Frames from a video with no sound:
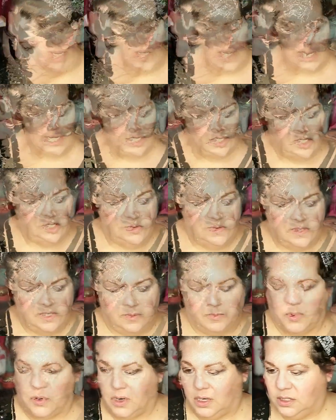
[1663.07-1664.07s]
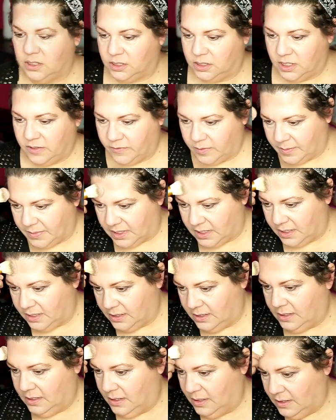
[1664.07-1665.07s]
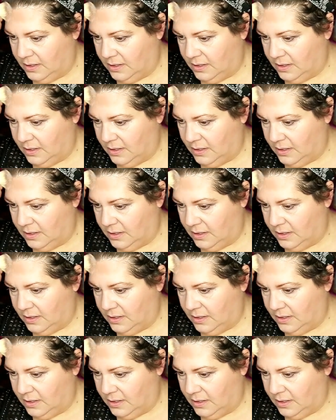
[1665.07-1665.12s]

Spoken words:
I could use this brush, never mind.